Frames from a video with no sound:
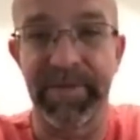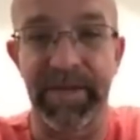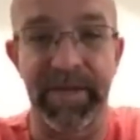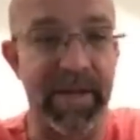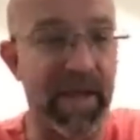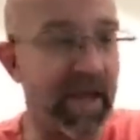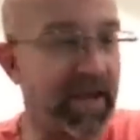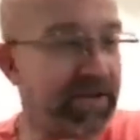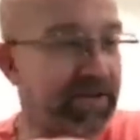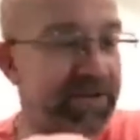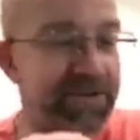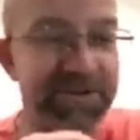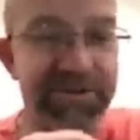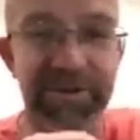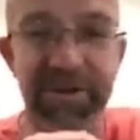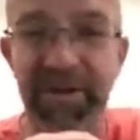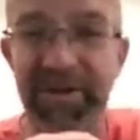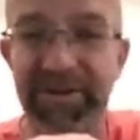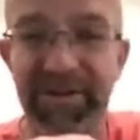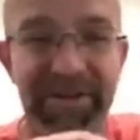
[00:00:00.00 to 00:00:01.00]
And I
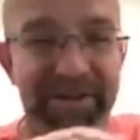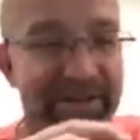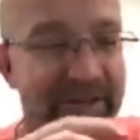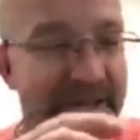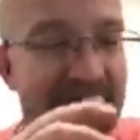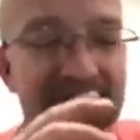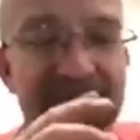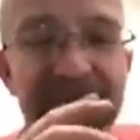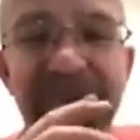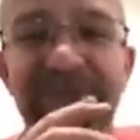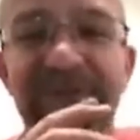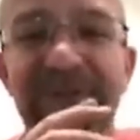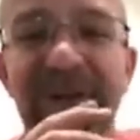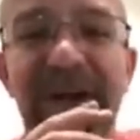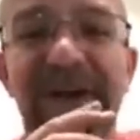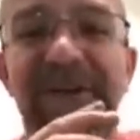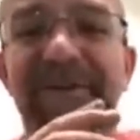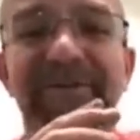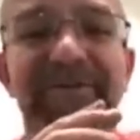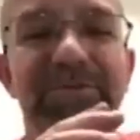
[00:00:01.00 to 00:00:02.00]

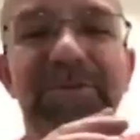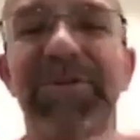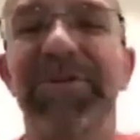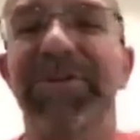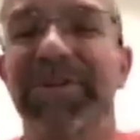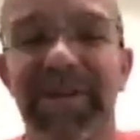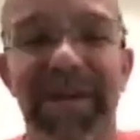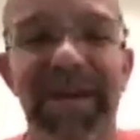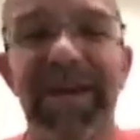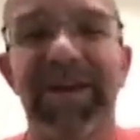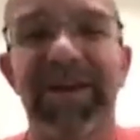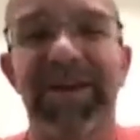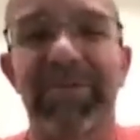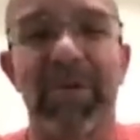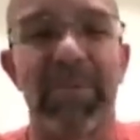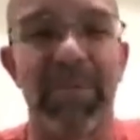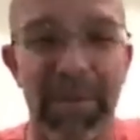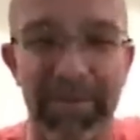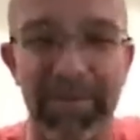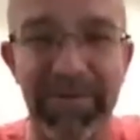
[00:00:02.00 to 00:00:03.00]
don't really care
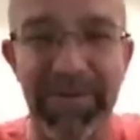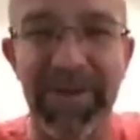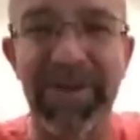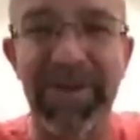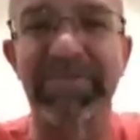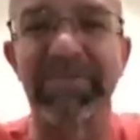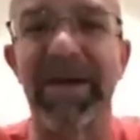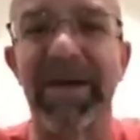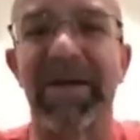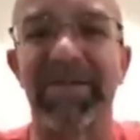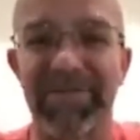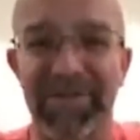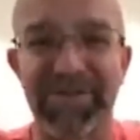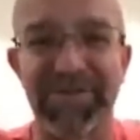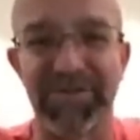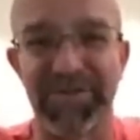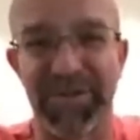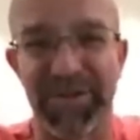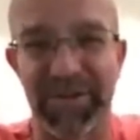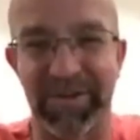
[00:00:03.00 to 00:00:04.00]
what people think about
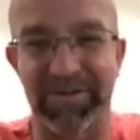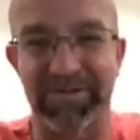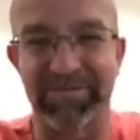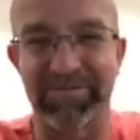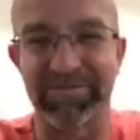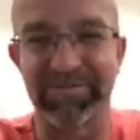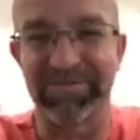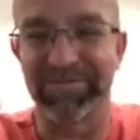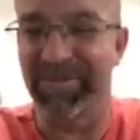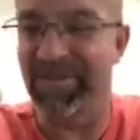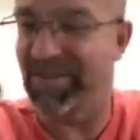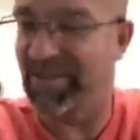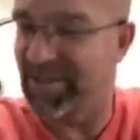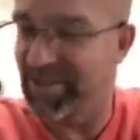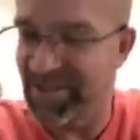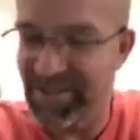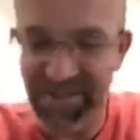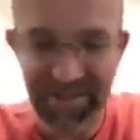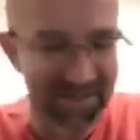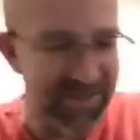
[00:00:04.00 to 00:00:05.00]
this video.
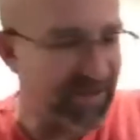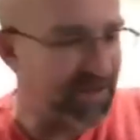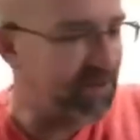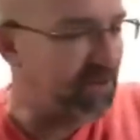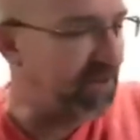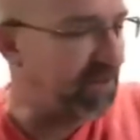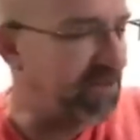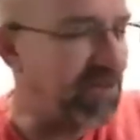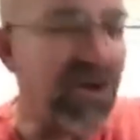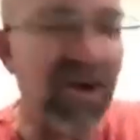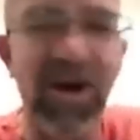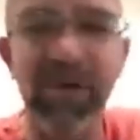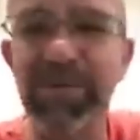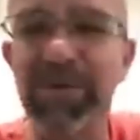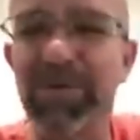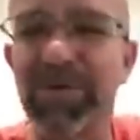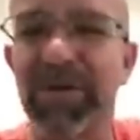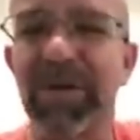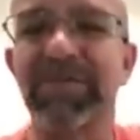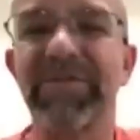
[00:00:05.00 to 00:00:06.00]
You can call
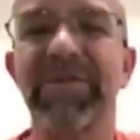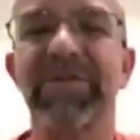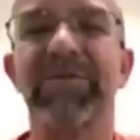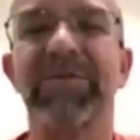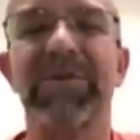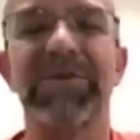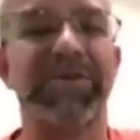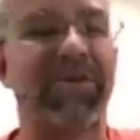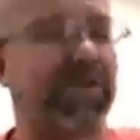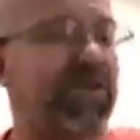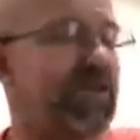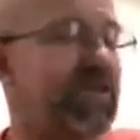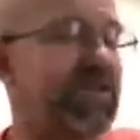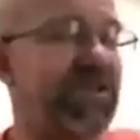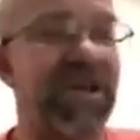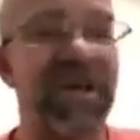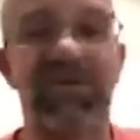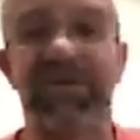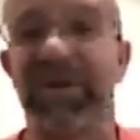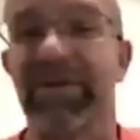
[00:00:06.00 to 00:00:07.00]
me whatever you want. You can
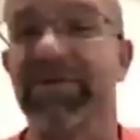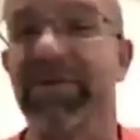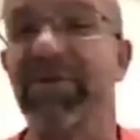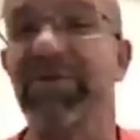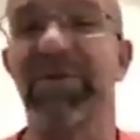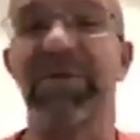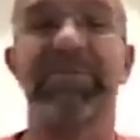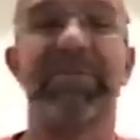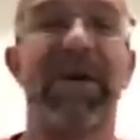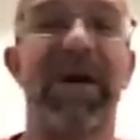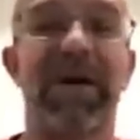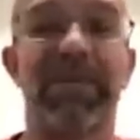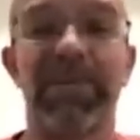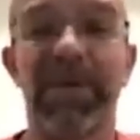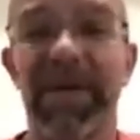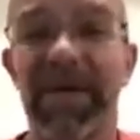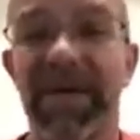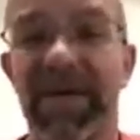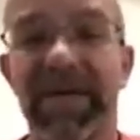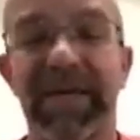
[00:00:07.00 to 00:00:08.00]
say whatever you want about
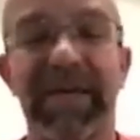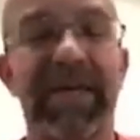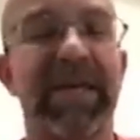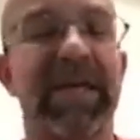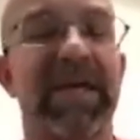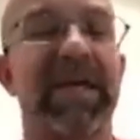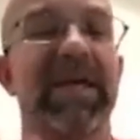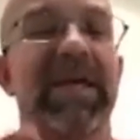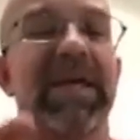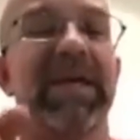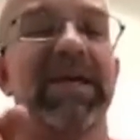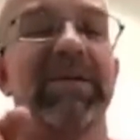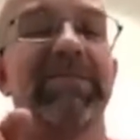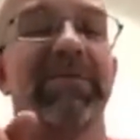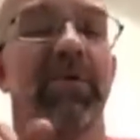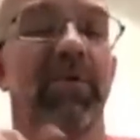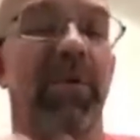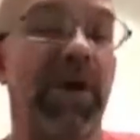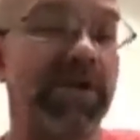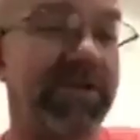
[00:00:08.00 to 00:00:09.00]
me.
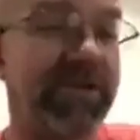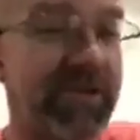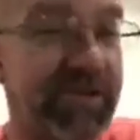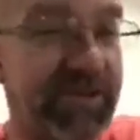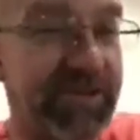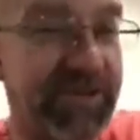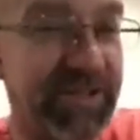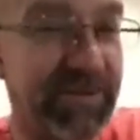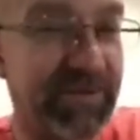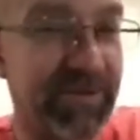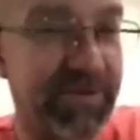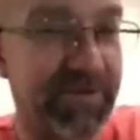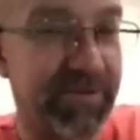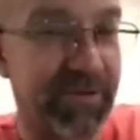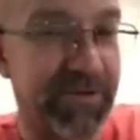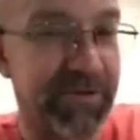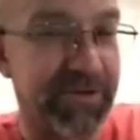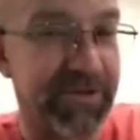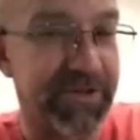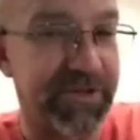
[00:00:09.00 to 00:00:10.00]
But wait till December
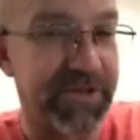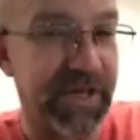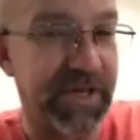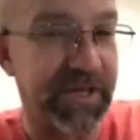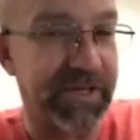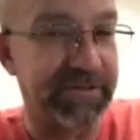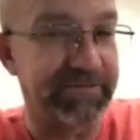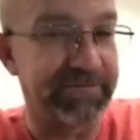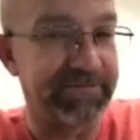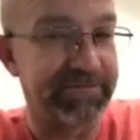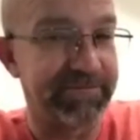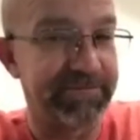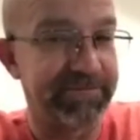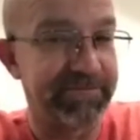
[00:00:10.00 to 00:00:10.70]
1st to say it.